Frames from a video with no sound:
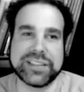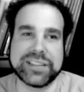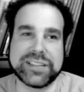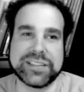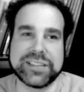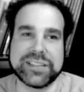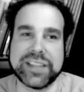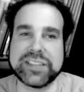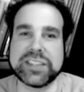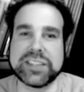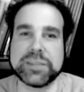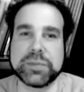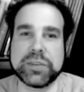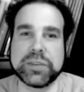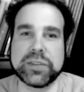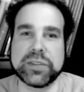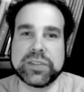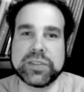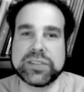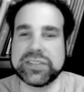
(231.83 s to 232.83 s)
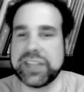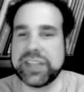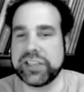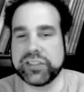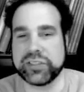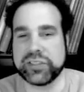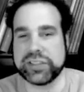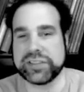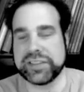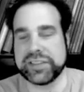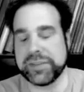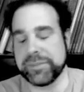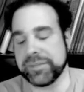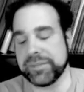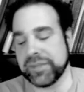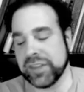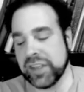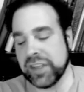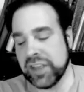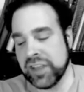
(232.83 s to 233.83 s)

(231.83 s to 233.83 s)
sensible centrism.